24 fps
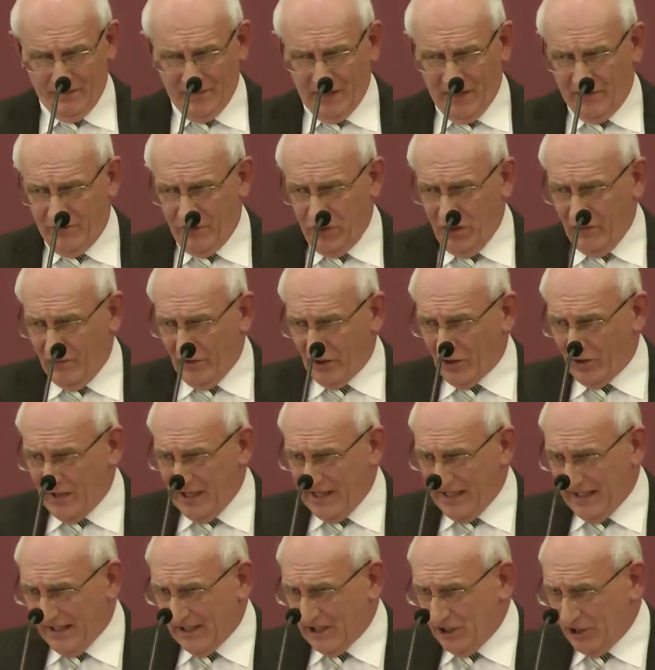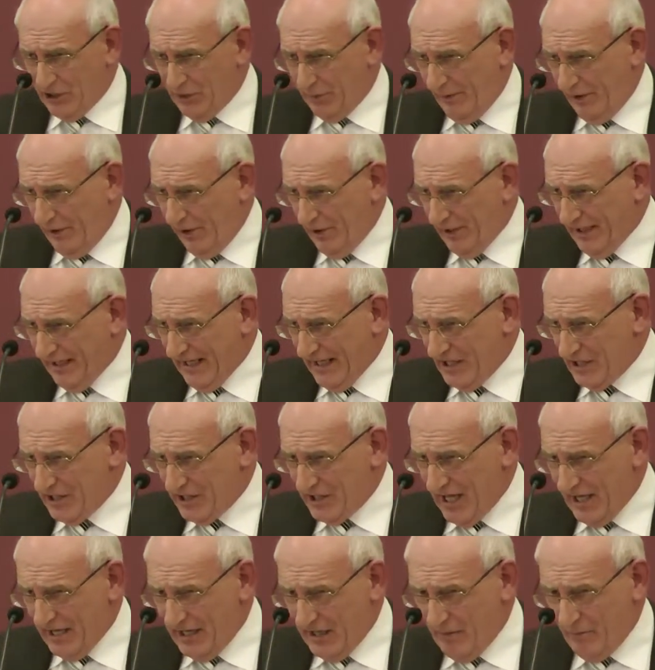And if you have a critical spirit
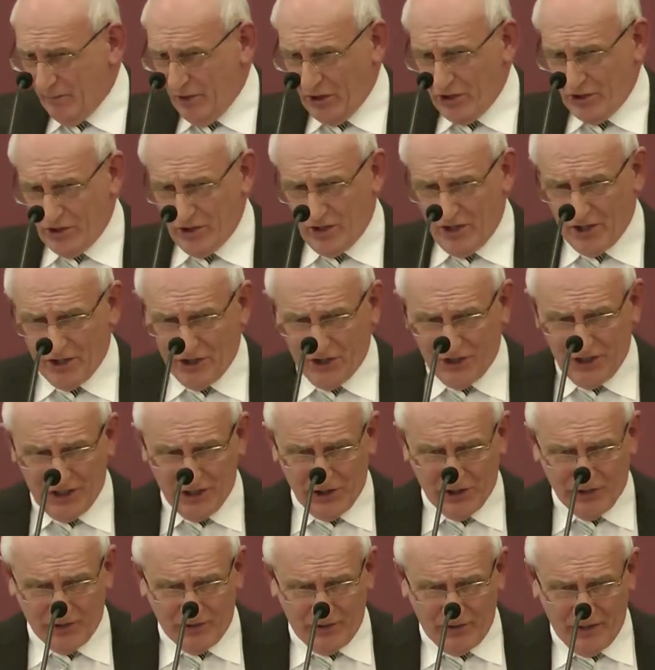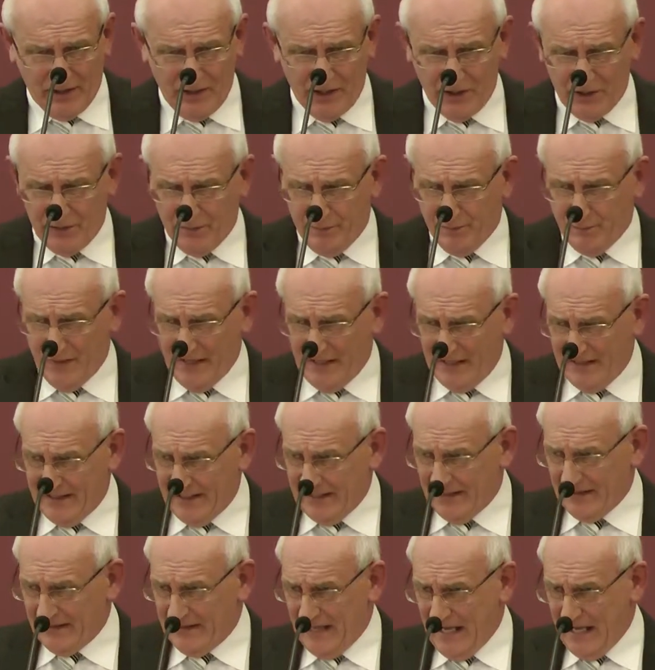against any brother or sister in this
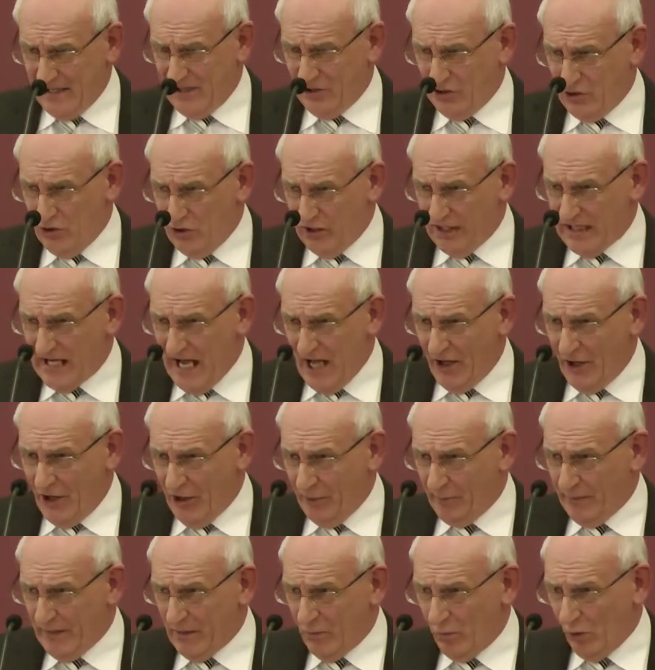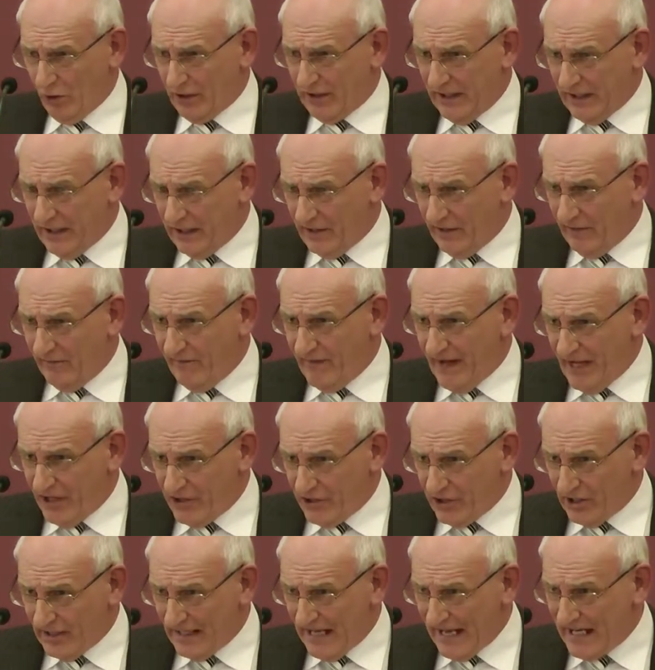building, then you cannot be working and
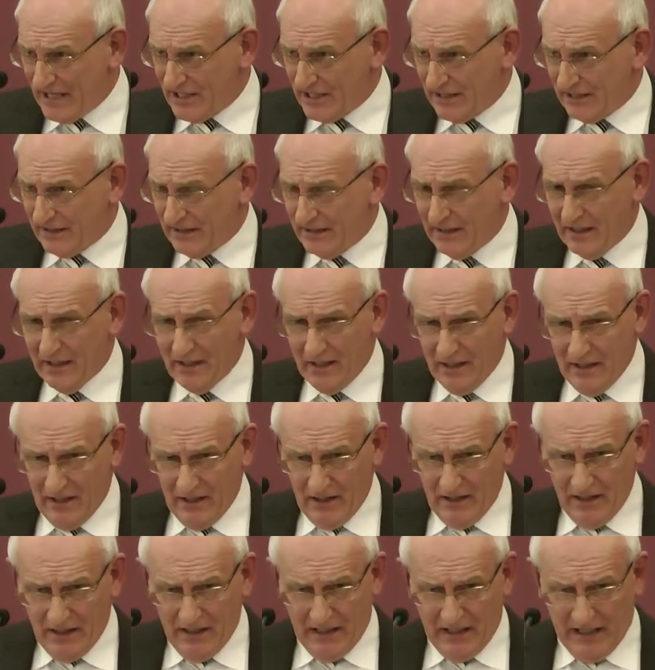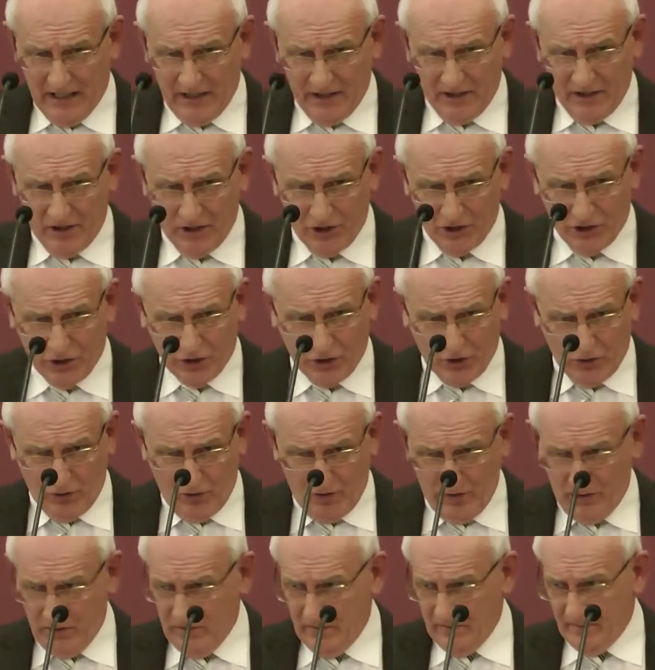evangelizing in the
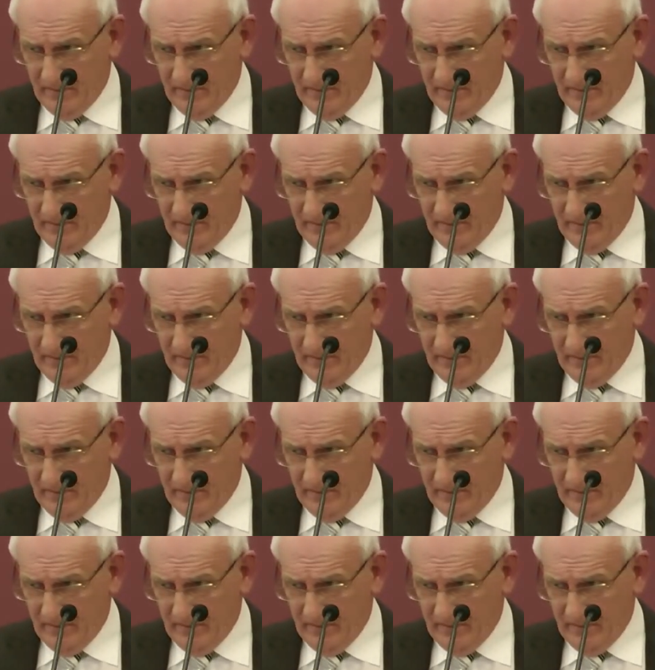school.